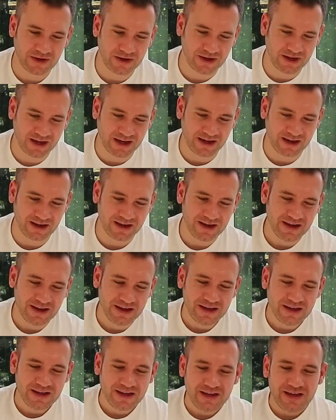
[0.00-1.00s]
Okay,
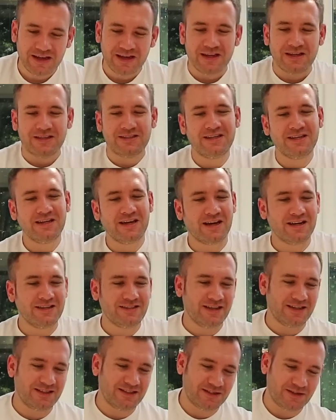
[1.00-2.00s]
dear
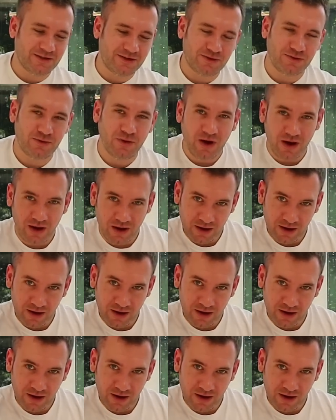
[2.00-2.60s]
Ice Age 2